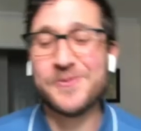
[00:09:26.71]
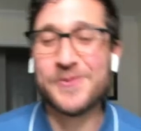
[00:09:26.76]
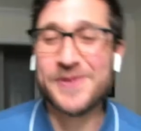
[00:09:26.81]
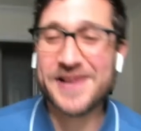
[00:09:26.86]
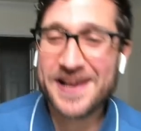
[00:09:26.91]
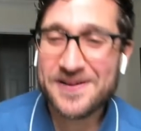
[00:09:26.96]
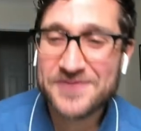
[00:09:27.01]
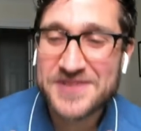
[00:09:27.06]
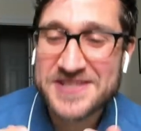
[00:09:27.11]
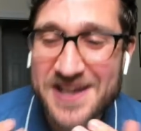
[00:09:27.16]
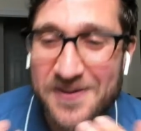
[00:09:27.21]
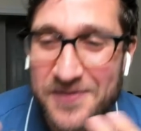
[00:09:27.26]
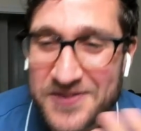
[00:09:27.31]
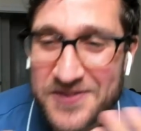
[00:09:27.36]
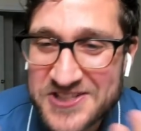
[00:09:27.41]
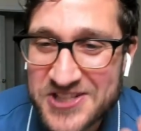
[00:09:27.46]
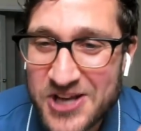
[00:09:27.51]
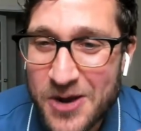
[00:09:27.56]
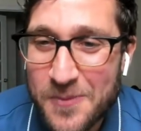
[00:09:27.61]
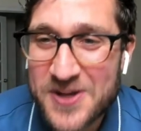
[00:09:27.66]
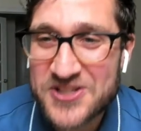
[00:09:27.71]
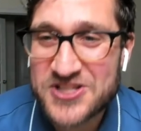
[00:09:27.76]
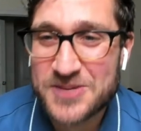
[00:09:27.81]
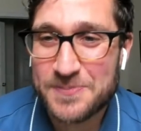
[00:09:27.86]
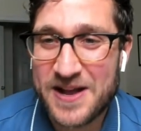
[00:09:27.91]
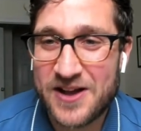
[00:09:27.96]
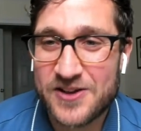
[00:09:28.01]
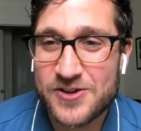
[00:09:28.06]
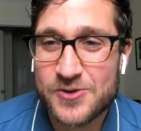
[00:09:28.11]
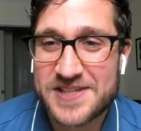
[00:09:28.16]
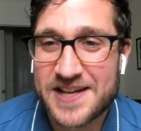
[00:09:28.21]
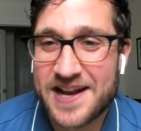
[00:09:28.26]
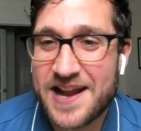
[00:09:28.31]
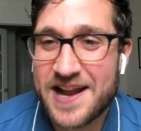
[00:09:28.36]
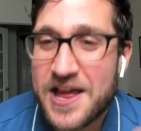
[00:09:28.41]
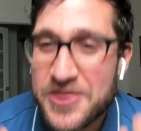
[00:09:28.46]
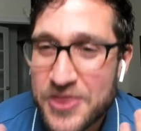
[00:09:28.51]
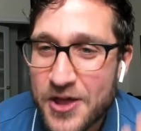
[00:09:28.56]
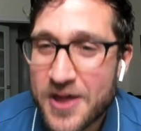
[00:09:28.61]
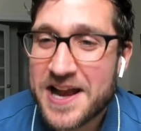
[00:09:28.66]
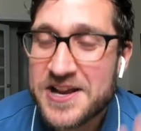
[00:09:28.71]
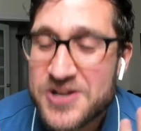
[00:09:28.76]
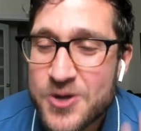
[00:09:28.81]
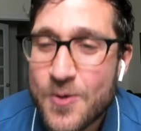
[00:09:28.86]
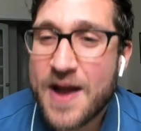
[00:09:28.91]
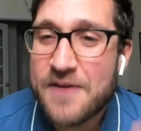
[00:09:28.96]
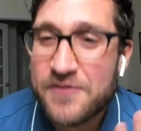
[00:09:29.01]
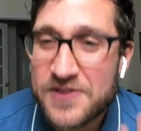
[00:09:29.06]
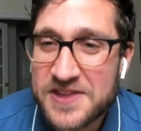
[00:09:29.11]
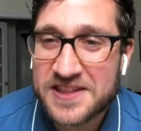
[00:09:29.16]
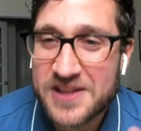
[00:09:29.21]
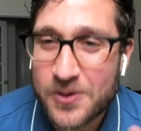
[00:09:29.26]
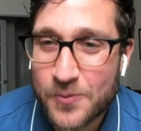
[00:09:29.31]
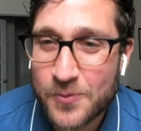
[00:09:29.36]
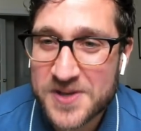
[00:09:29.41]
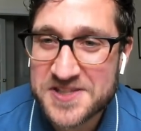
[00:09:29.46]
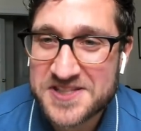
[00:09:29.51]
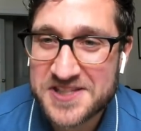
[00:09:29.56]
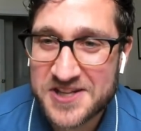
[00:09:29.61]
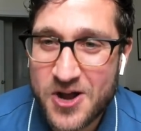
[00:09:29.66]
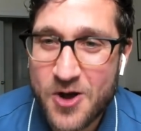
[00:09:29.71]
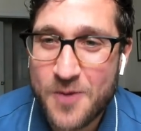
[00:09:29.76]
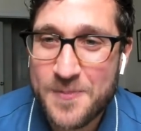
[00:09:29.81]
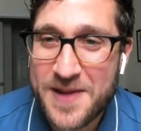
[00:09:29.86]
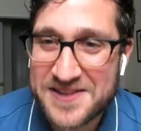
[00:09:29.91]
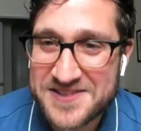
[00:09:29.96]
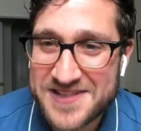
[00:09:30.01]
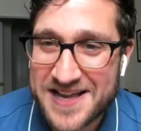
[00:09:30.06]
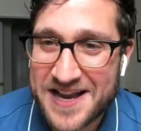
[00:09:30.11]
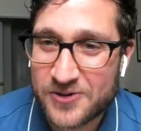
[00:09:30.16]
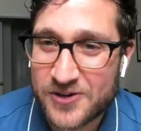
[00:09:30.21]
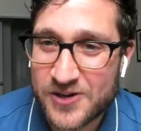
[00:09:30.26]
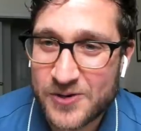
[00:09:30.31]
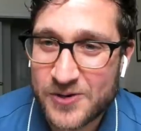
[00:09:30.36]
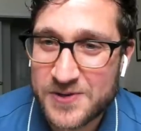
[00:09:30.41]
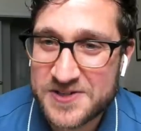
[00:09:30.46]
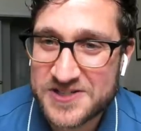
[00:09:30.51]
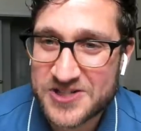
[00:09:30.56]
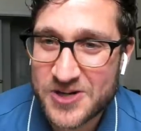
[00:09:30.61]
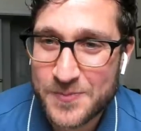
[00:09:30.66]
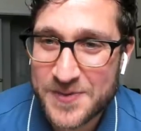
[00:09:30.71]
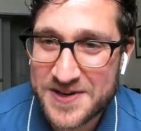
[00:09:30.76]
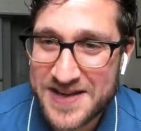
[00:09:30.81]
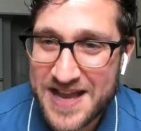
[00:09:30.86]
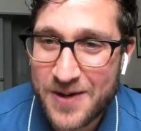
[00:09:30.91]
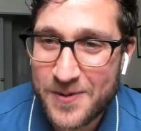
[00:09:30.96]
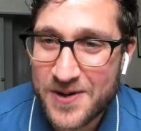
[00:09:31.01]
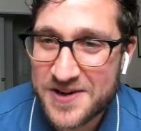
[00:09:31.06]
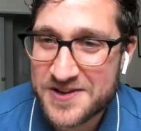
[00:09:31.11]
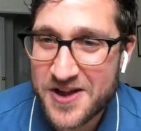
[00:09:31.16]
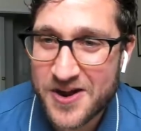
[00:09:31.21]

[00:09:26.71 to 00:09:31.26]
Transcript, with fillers: We have discovered so much about you today. I thought I knew everything there was to know about Zachary Quinto, but now I